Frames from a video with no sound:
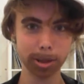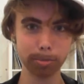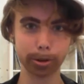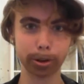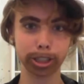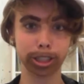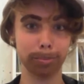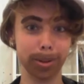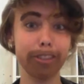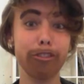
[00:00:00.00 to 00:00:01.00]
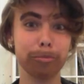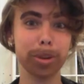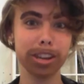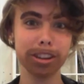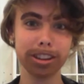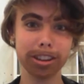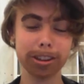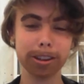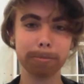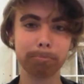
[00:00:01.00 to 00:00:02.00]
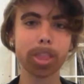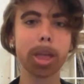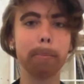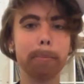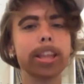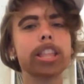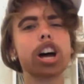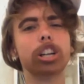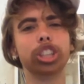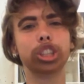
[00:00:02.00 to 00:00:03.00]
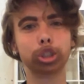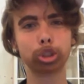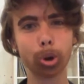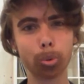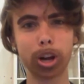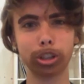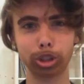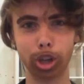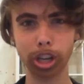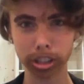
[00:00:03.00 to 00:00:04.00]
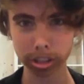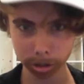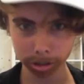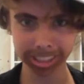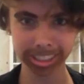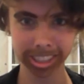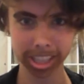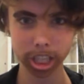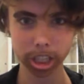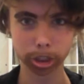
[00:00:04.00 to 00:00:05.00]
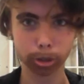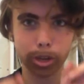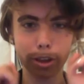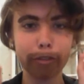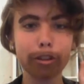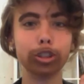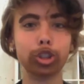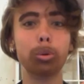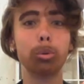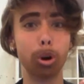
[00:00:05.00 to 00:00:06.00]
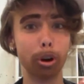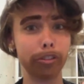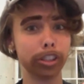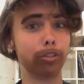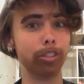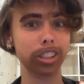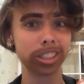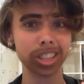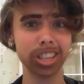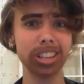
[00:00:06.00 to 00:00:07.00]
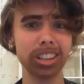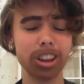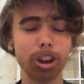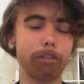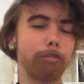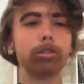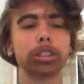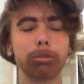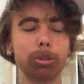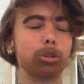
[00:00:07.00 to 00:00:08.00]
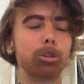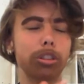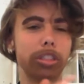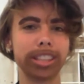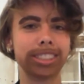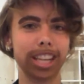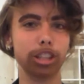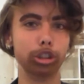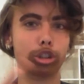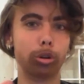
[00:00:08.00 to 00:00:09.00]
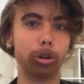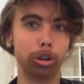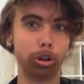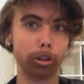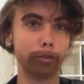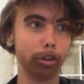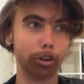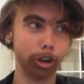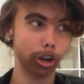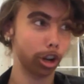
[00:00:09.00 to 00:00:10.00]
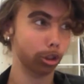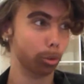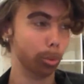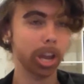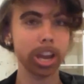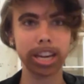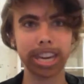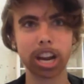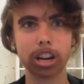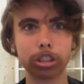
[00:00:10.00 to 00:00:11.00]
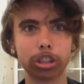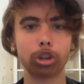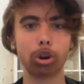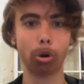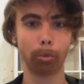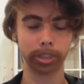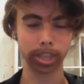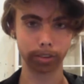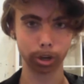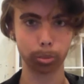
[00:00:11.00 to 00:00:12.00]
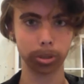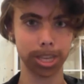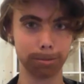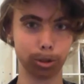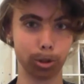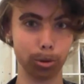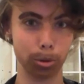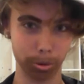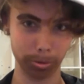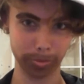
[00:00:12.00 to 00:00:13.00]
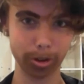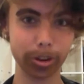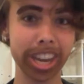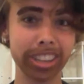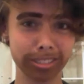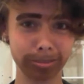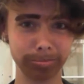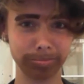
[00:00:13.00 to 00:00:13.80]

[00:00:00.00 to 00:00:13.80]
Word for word: because believe me, men are just so attracted to this. So if you'll show off it firstly, of course they will look on this and not all of your I know, character or whatever you want them to look. Okay,